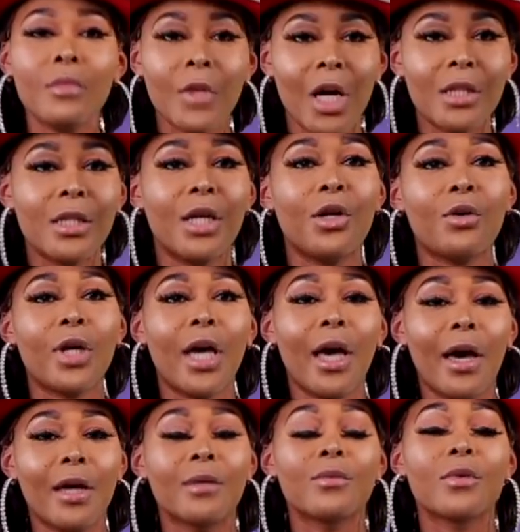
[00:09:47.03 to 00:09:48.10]
I said,
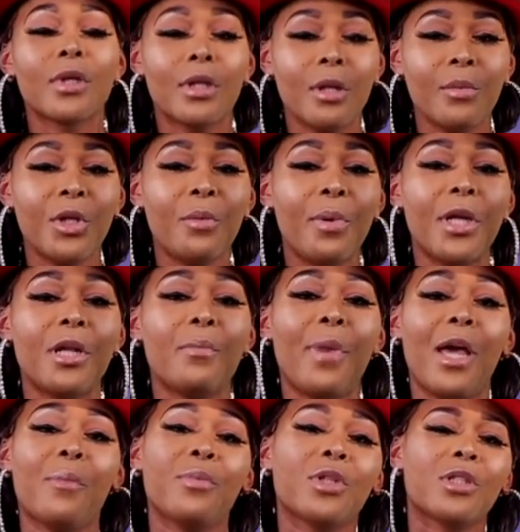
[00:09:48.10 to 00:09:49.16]
okay, give me the pen and
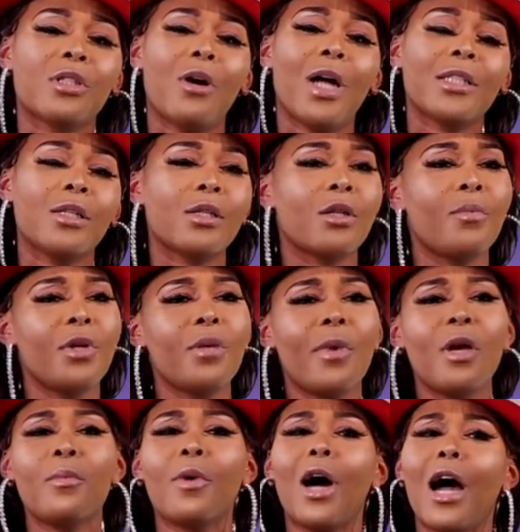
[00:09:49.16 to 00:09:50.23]
paper. So I took the pen and paper.